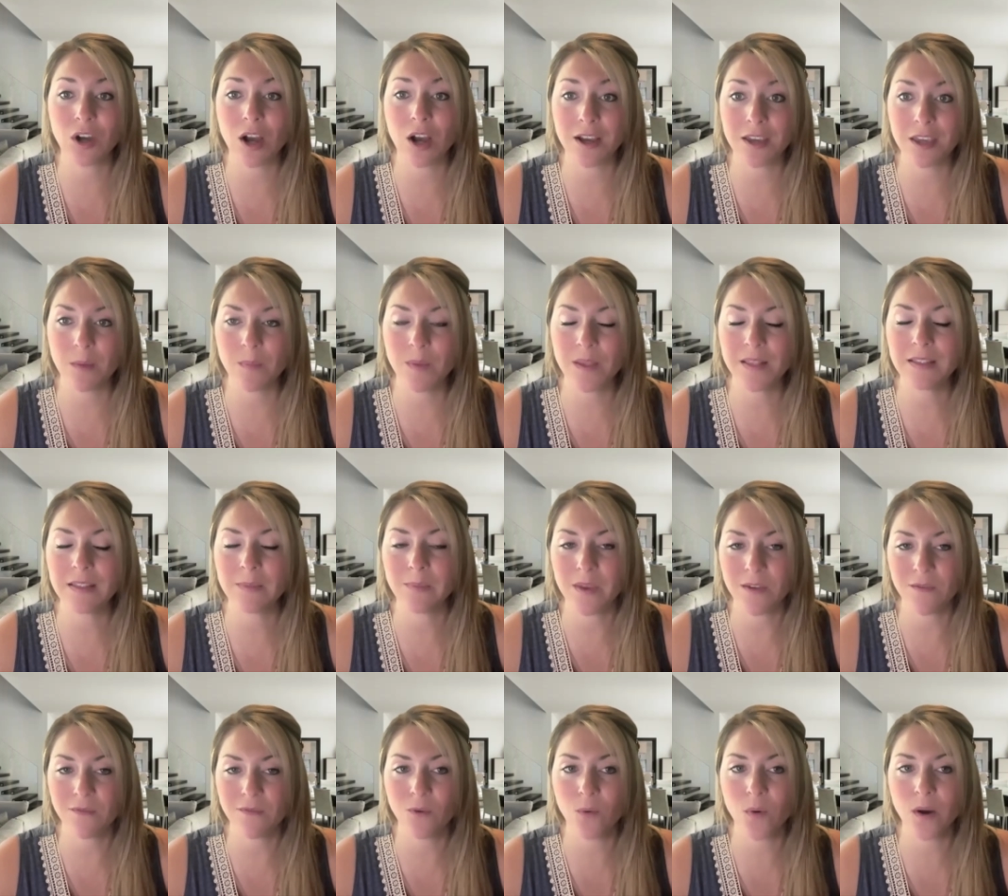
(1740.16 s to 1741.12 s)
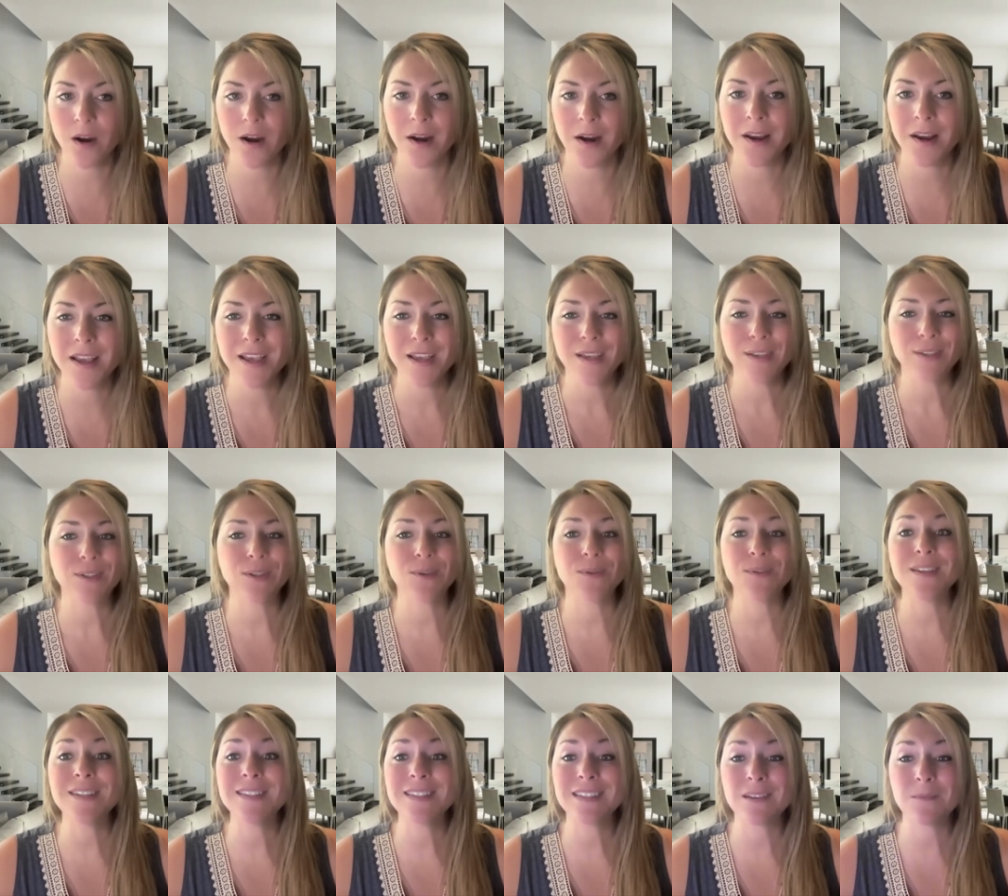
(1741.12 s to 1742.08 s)
documents before. So
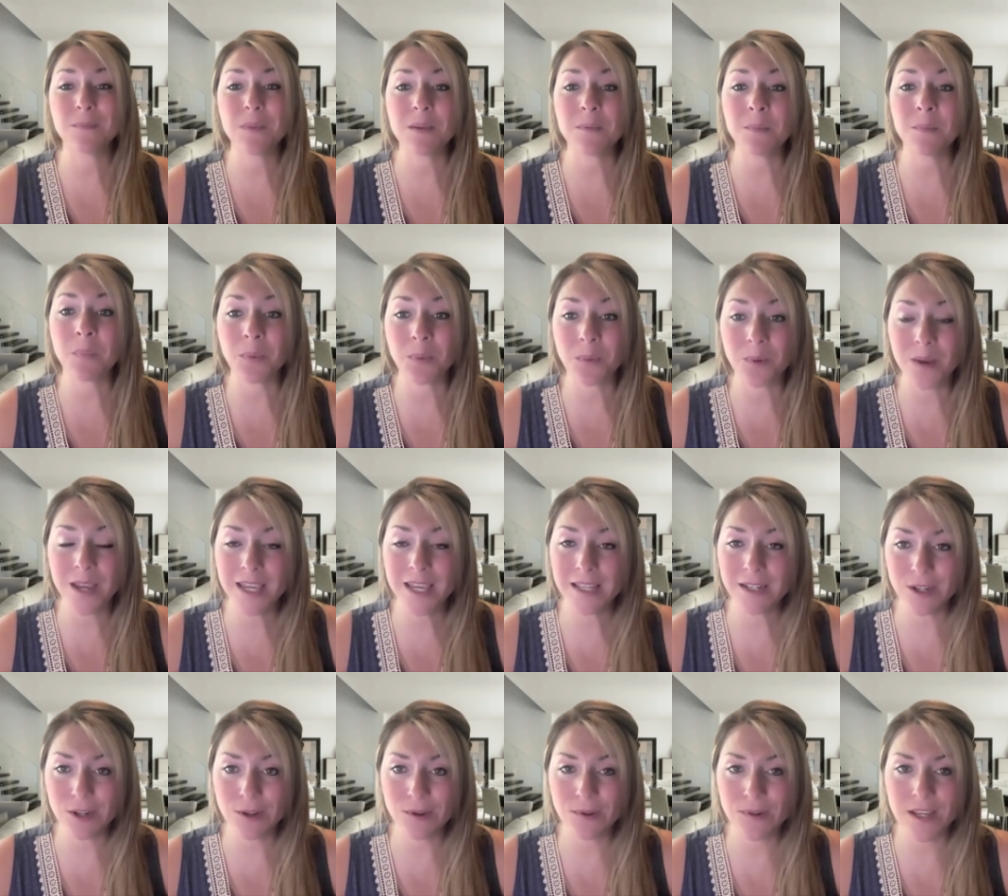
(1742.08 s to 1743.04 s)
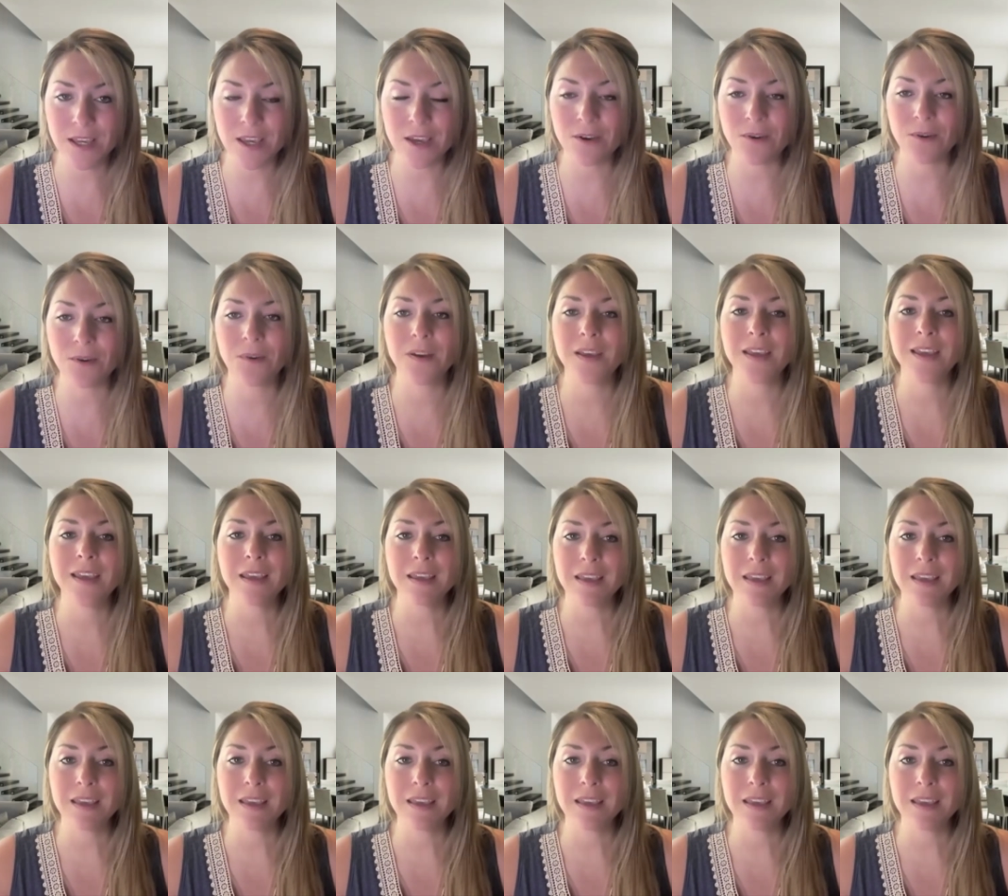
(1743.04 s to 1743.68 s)
this could be brand new to you.